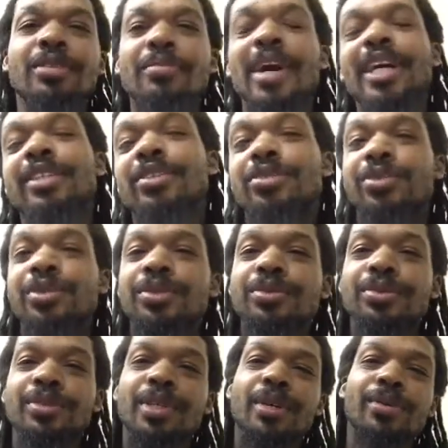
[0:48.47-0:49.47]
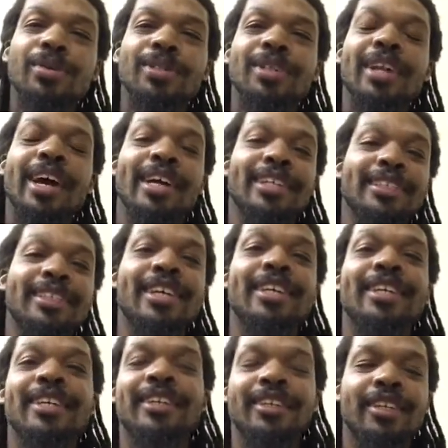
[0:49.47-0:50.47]
at the root, it was like
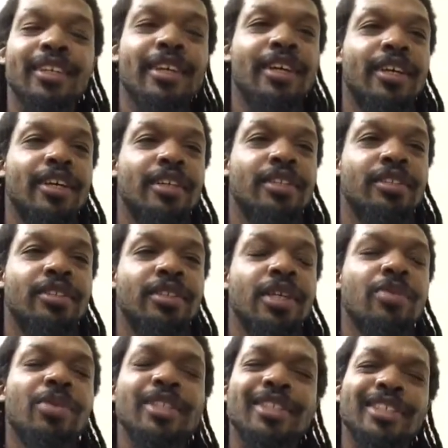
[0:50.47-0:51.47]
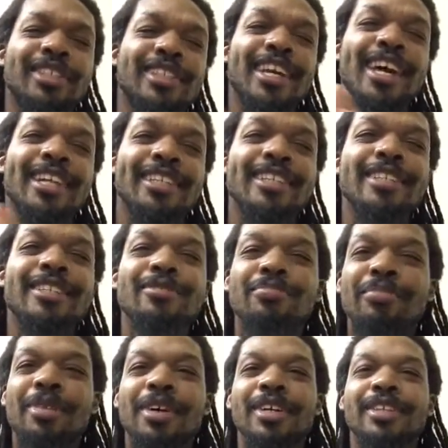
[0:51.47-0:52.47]
thinning, and it wasn't that
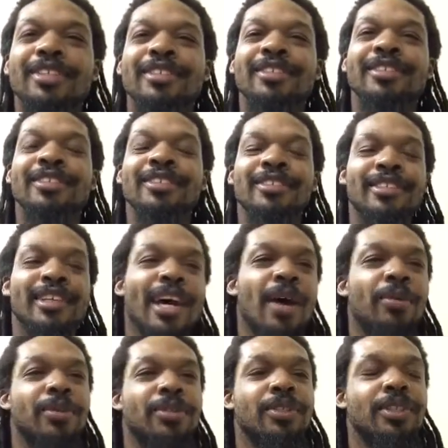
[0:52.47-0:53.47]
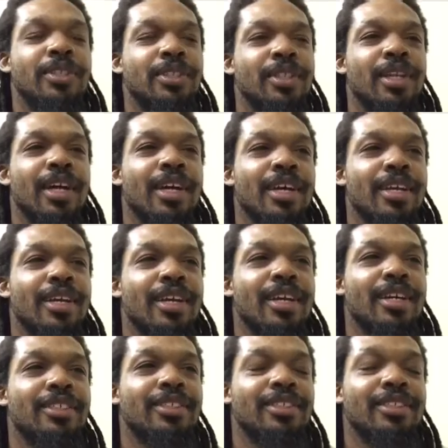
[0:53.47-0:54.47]
thin, but I was just like,
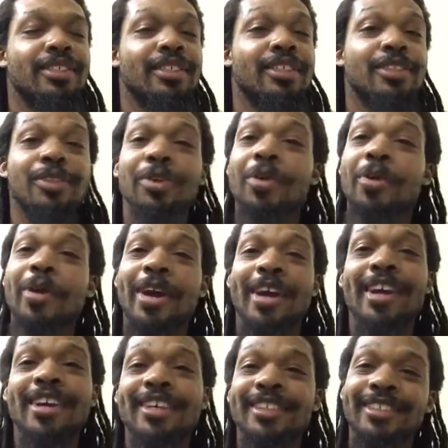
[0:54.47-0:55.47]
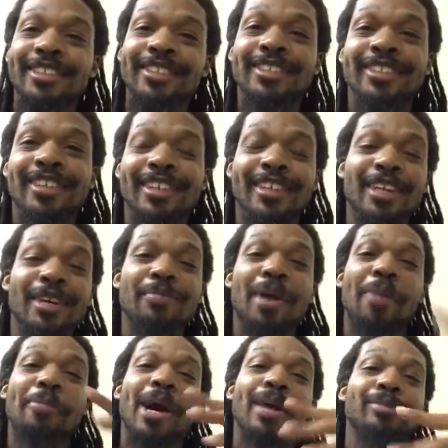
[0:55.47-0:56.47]
I just need to go ahead and get
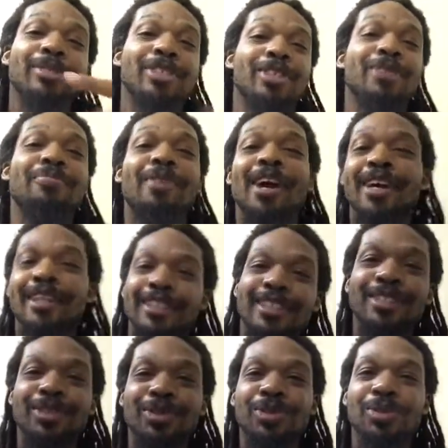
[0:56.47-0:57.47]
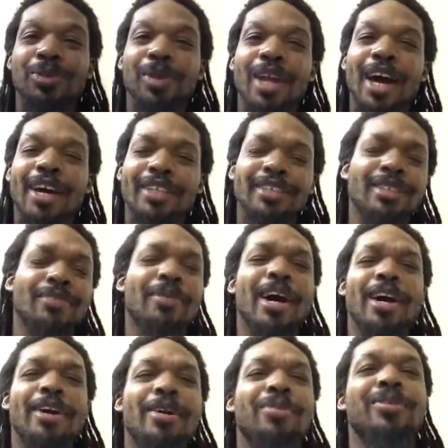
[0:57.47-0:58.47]
my mom to combine these two locks, and
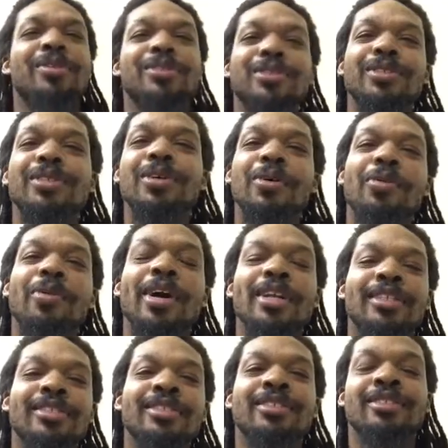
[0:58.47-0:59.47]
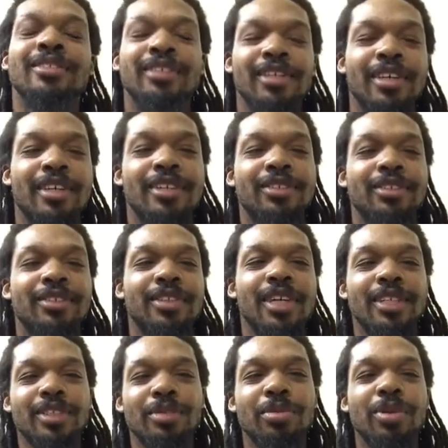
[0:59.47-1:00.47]
my hair was still wet, and you're
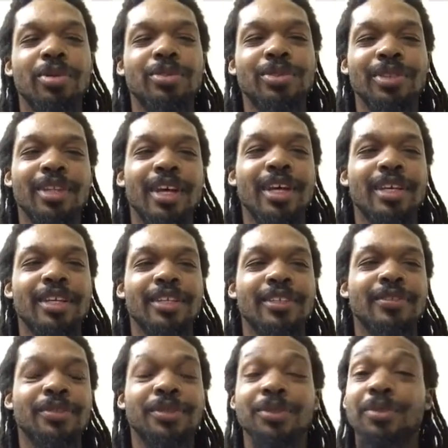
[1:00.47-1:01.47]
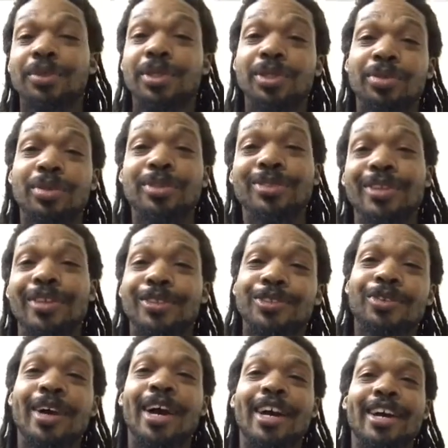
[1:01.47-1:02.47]
not supposed to like reach with on
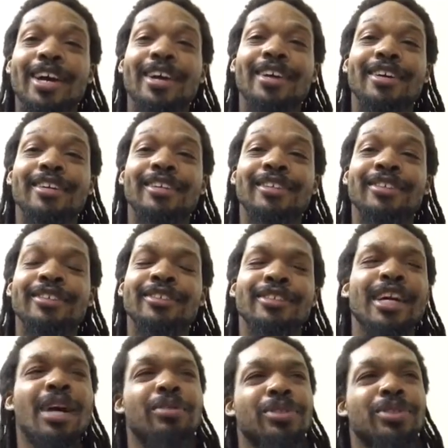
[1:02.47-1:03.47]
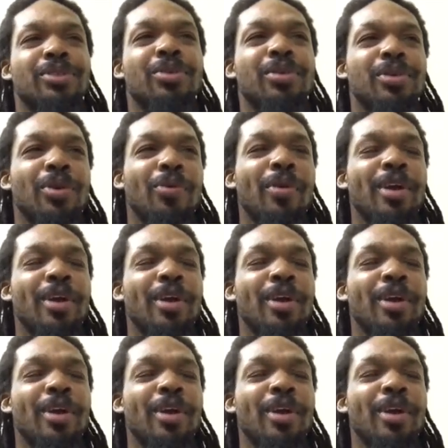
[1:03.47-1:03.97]
dry hair. I was going to